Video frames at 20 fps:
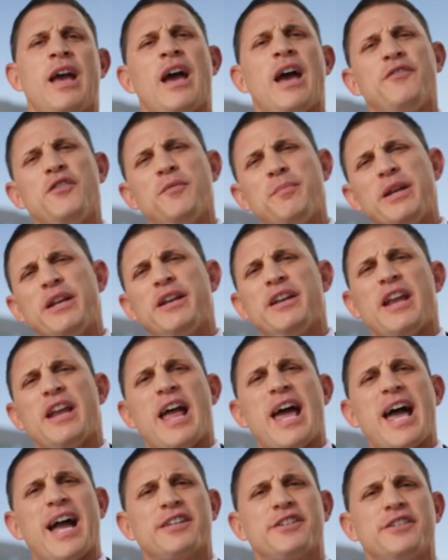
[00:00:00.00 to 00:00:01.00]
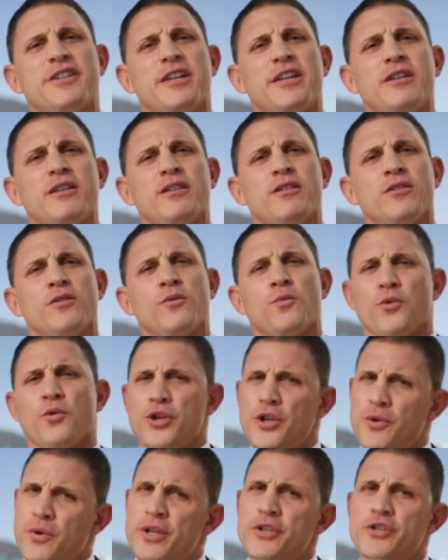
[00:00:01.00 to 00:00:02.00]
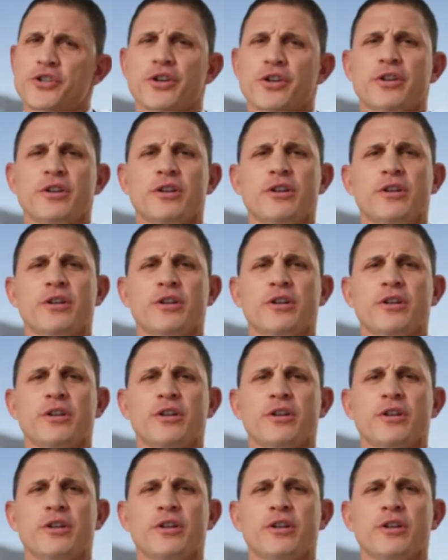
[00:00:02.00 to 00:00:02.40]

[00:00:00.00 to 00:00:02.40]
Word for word: Have you been in an accident? Were you injured?